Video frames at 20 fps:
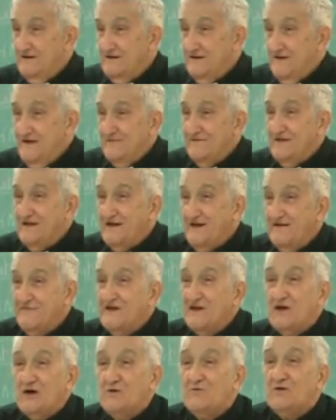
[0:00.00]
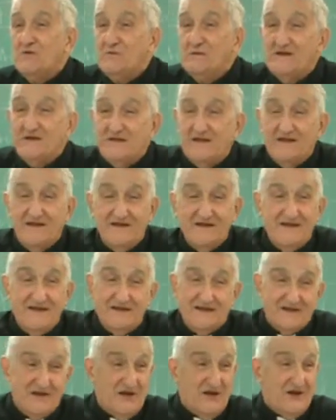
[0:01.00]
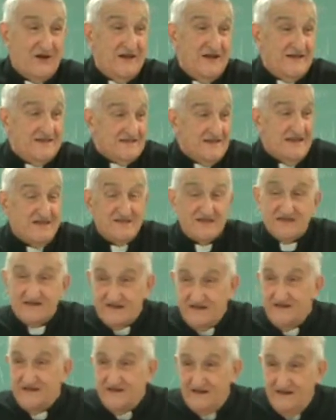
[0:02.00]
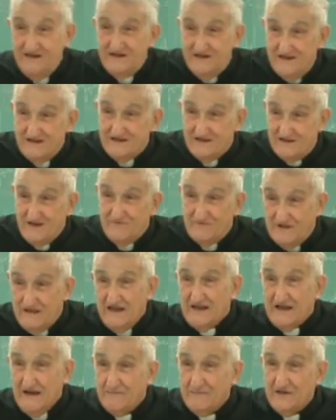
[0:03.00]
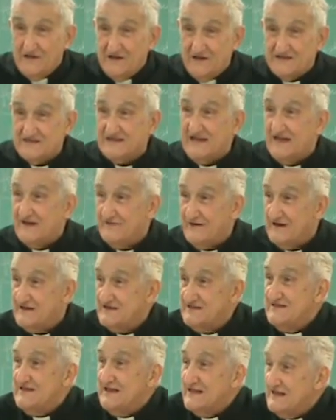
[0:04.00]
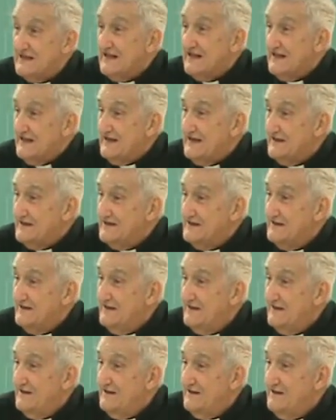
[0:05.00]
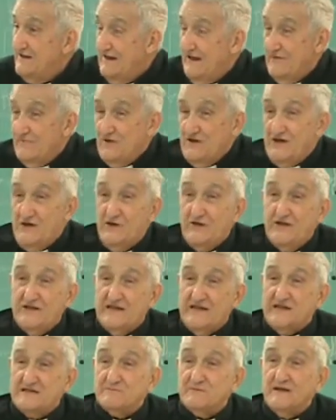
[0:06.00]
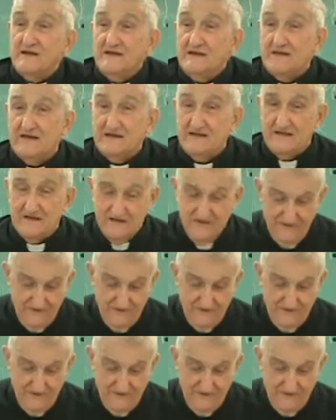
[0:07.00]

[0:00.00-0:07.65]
Every common man recognizes that something happened in his life accidentally, and we cannot explain that.